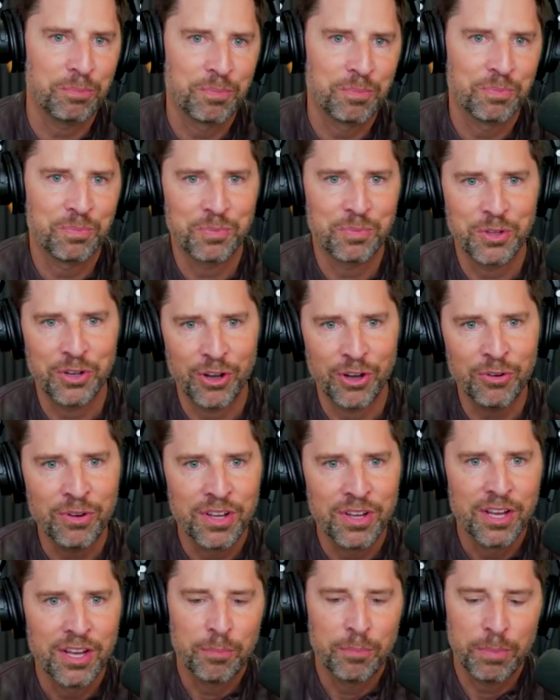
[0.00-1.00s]
you know
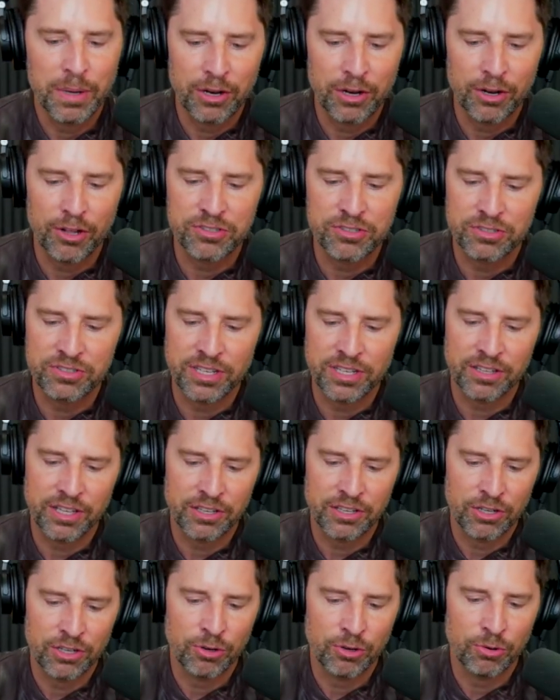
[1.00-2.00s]
but it also say like
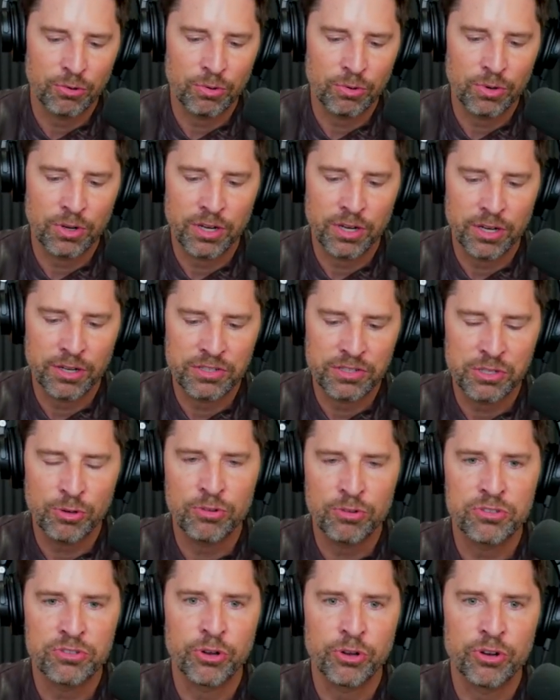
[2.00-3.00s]
you know so
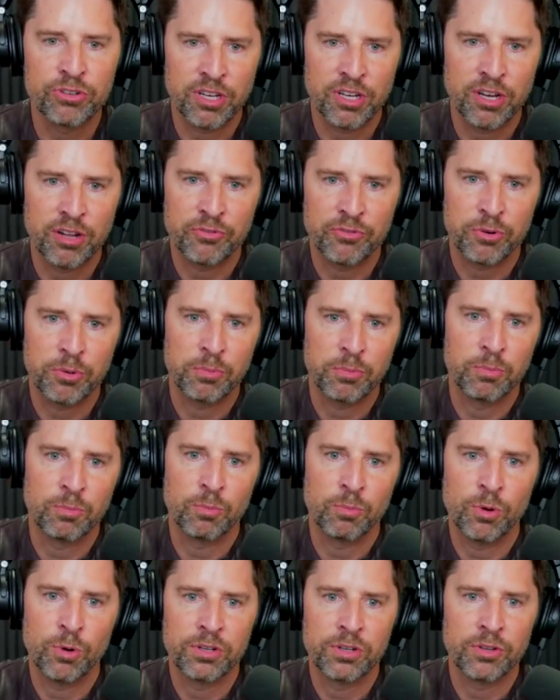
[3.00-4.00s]
and so goes on
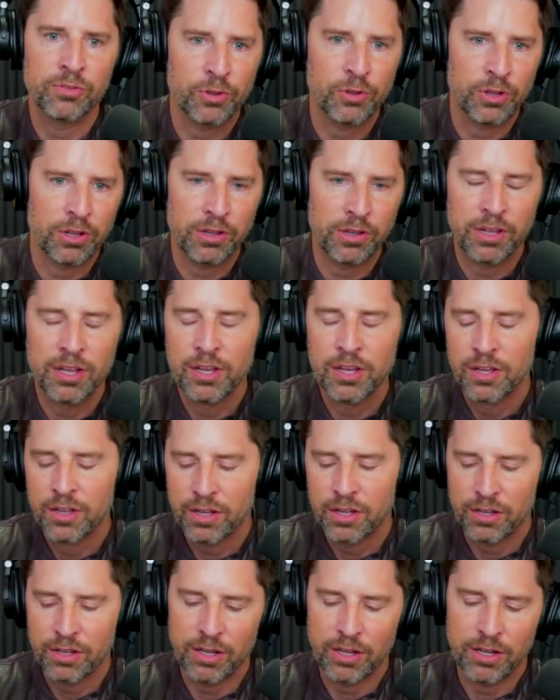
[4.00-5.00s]
from one to three
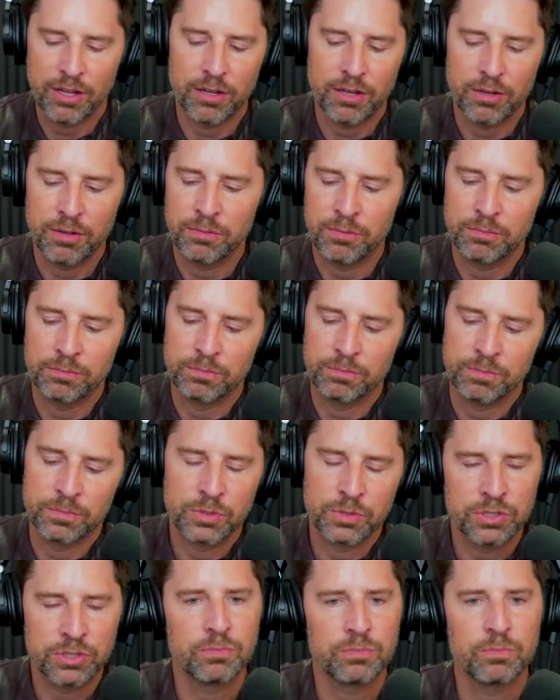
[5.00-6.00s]
um
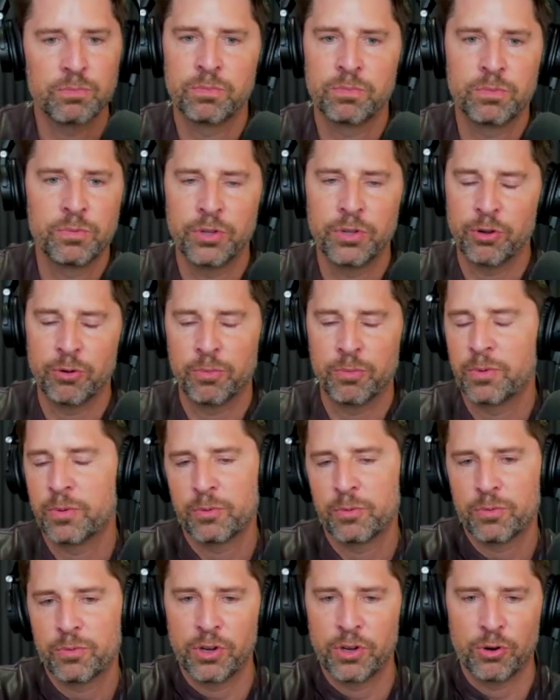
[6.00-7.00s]
you know
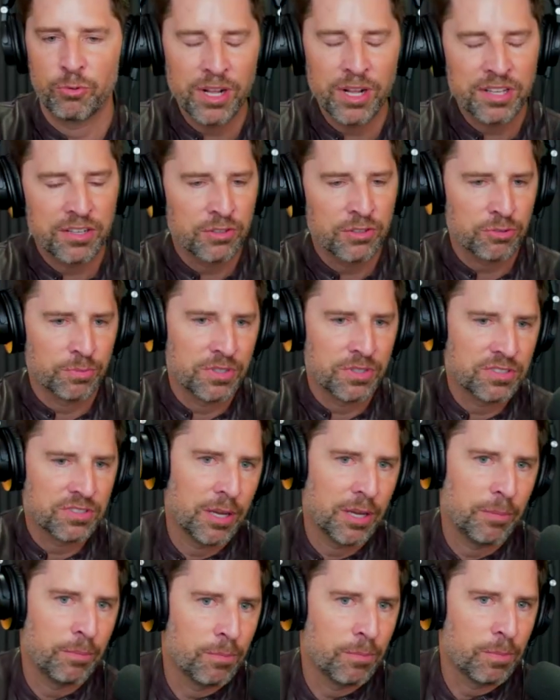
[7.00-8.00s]
you know redken's from this
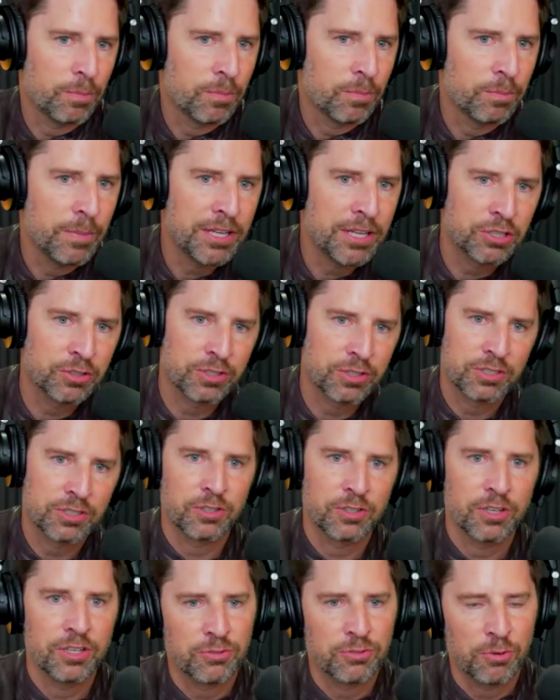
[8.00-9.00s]
time matrix
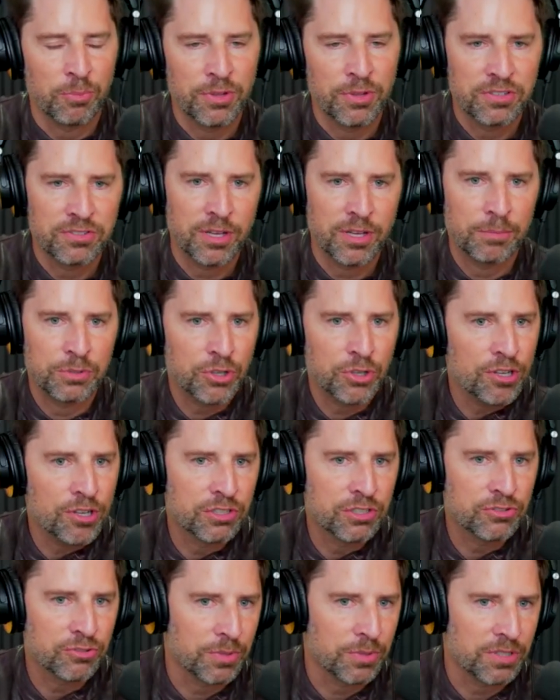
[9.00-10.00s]
is from this time trust
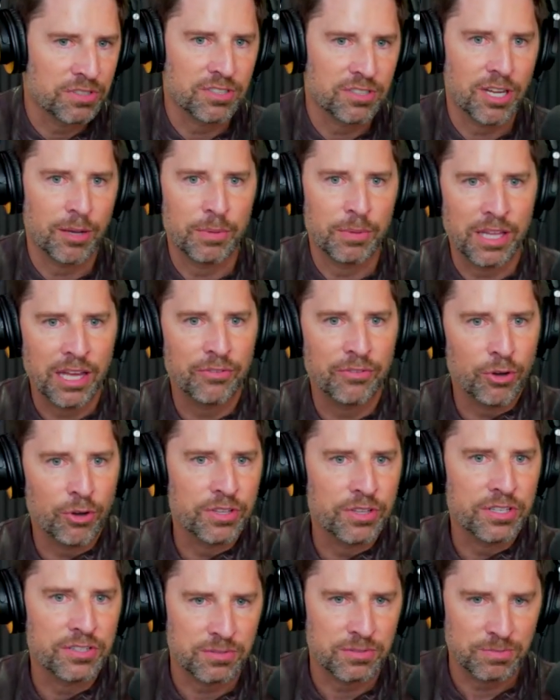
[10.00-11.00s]
is from this time and they have all
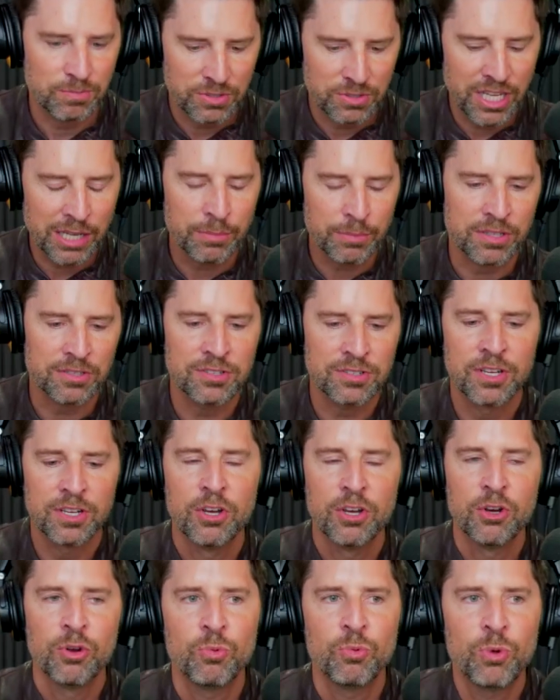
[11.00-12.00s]
these segments
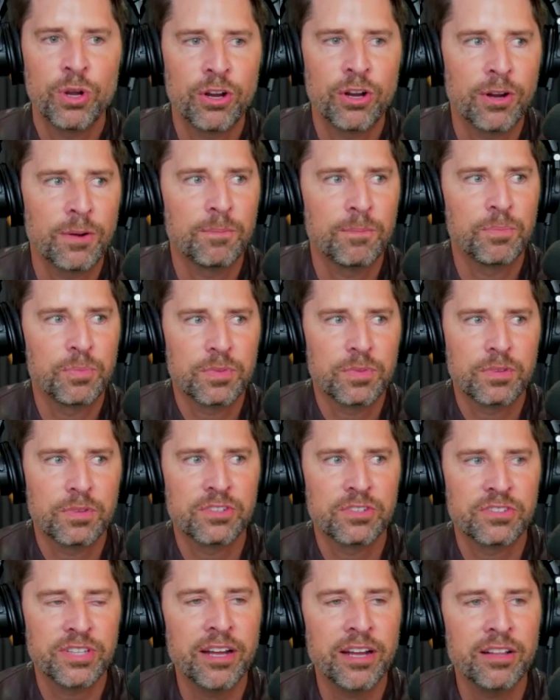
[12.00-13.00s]
where
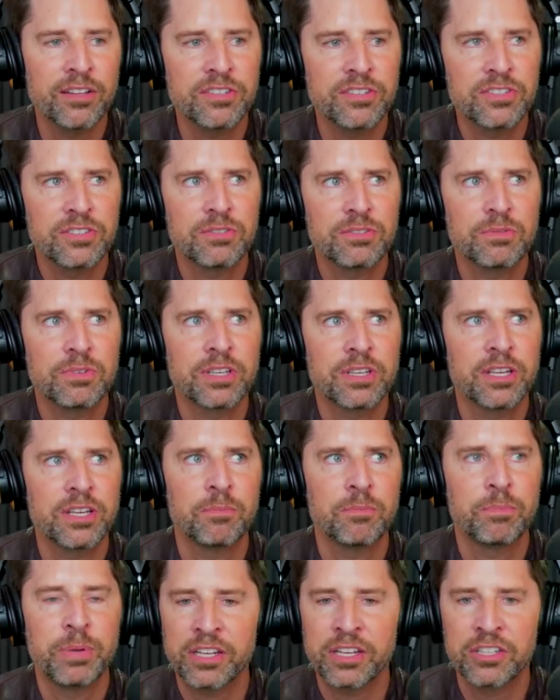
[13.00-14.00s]
stylists
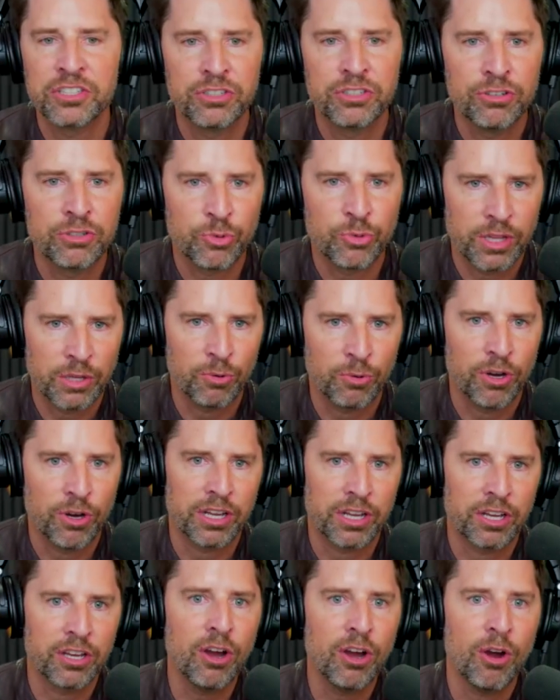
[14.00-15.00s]
can pick and choose where they want
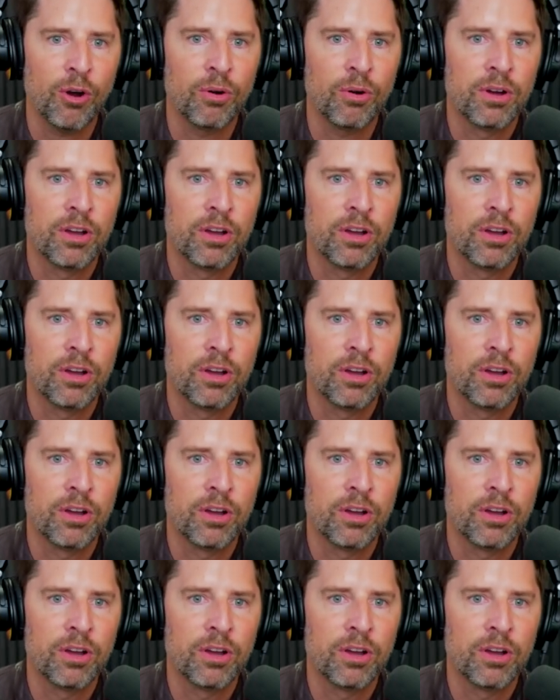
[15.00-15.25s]
to go